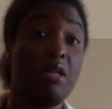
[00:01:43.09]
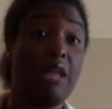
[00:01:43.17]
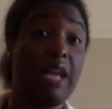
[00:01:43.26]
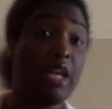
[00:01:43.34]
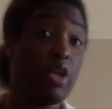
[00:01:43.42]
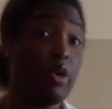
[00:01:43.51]

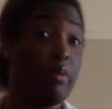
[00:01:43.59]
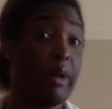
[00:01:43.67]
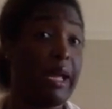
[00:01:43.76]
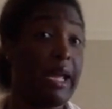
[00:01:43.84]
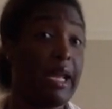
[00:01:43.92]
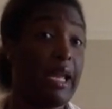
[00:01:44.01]
that cured my
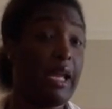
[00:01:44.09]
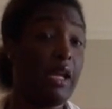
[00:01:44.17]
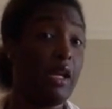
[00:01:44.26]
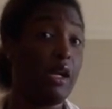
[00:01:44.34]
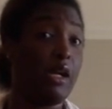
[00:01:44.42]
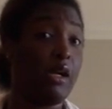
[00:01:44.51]

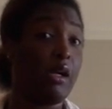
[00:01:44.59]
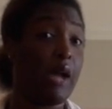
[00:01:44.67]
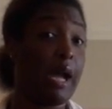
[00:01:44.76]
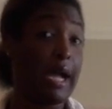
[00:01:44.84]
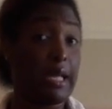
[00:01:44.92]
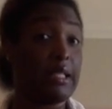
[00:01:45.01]
headache.
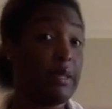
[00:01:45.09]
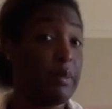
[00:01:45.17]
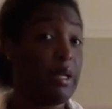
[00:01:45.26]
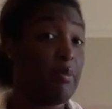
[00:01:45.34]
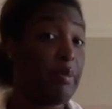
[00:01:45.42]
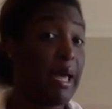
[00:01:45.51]
I got some
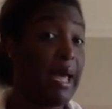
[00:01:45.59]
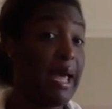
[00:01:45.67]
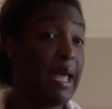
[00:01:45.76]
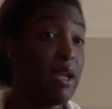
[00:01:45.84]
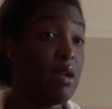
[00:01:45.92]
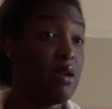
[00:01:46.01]
in the bag.